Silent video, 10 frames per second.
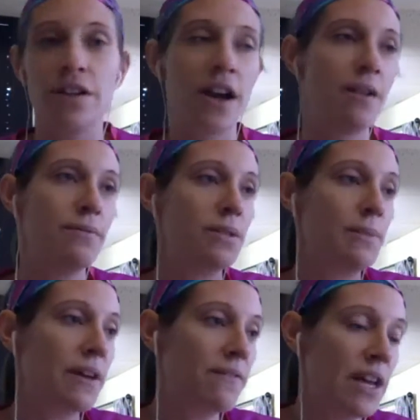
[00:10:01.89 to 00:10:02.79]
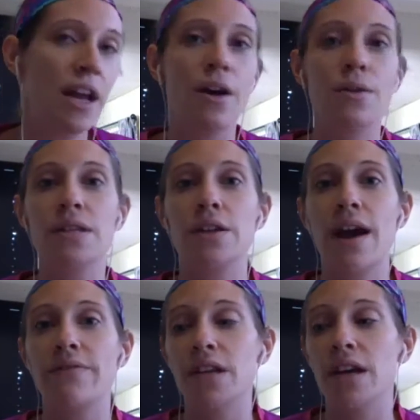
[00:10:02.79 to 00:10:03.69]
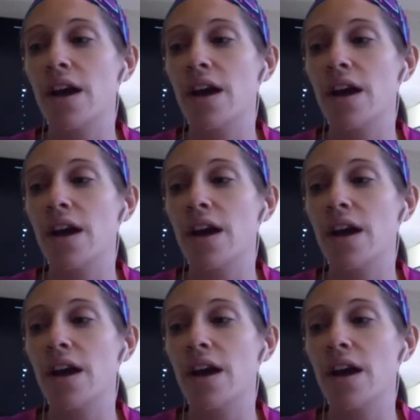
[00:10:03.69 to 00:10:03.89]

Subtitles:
and you got to make videos, and you have to,